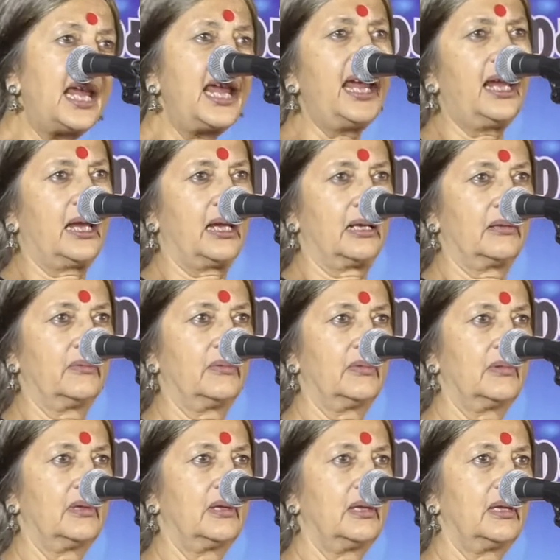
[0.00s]
day
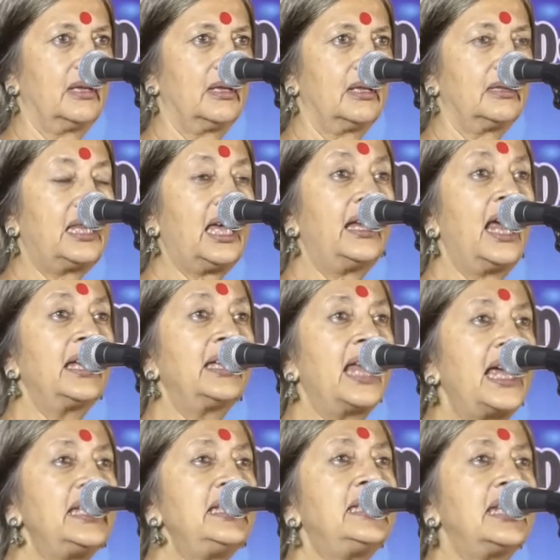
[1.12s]
there are
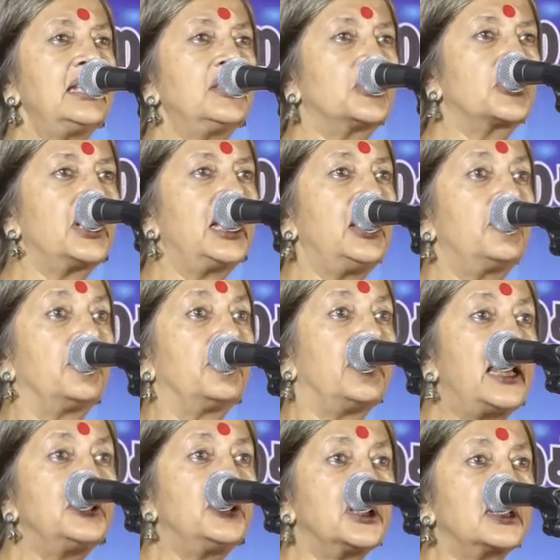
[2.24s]
93
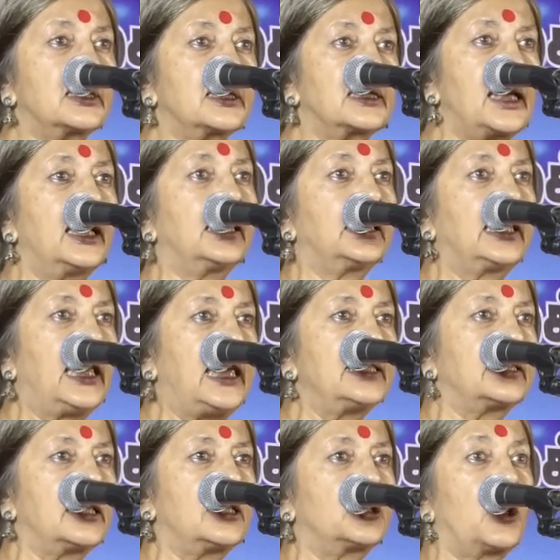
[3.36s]
registered
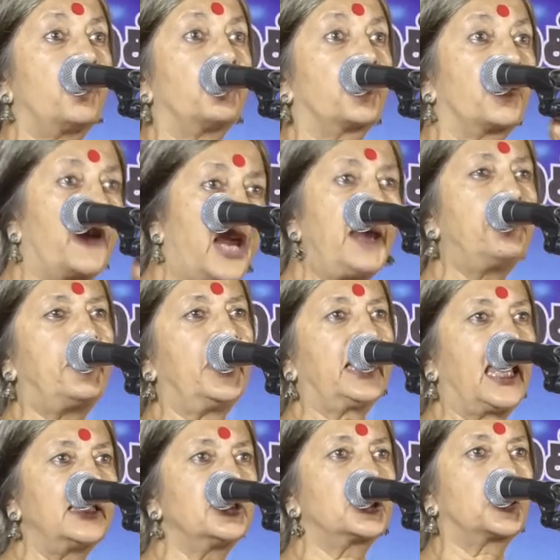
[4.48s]
cases of rape
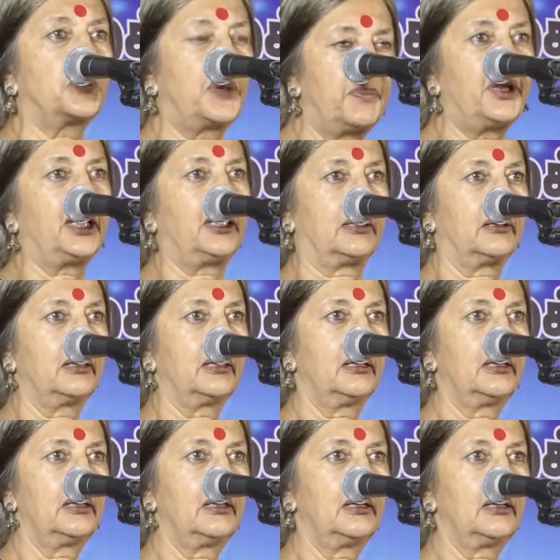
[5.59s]
against
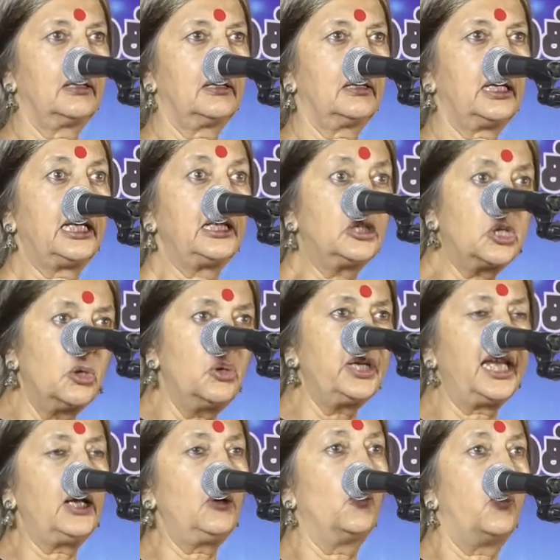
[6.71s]
women,
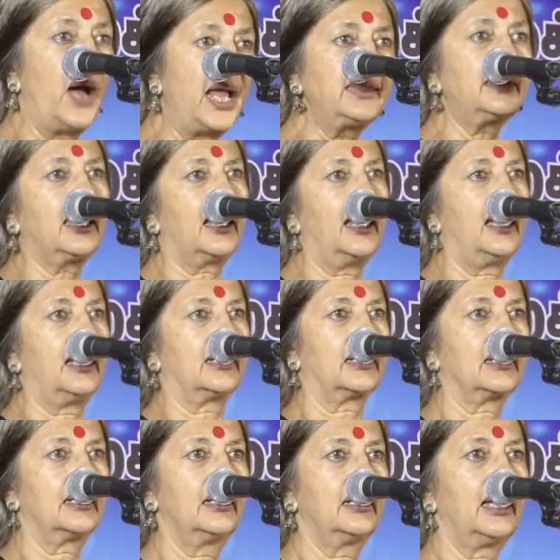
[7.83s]
including one third
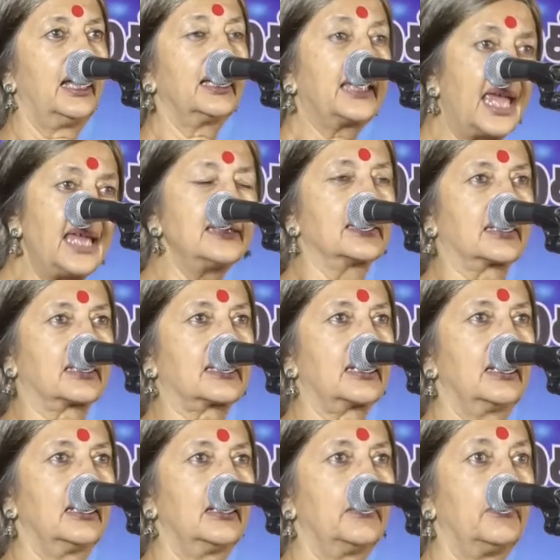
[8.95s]

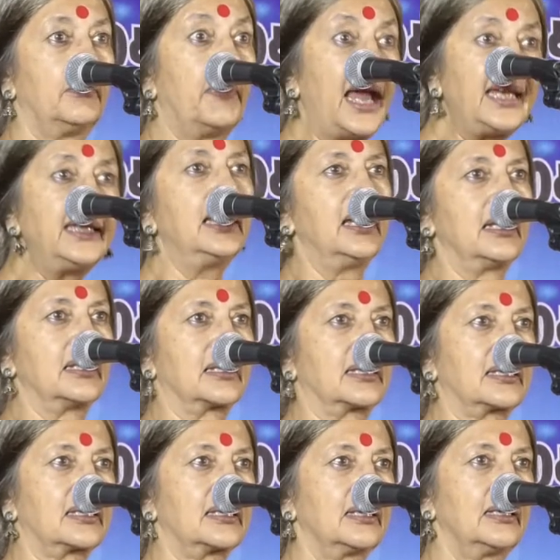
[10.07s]
against
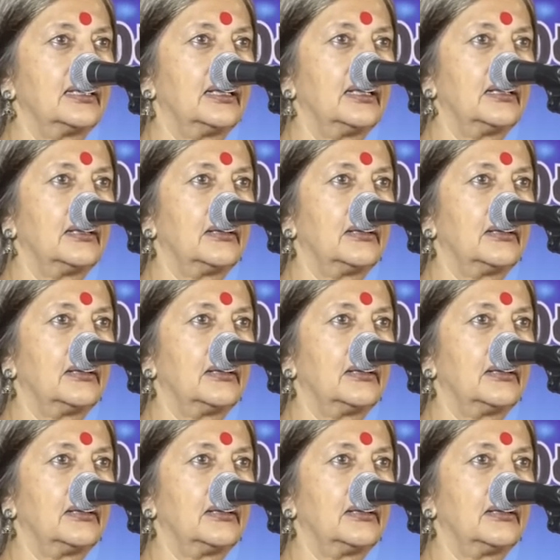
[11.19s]
minors.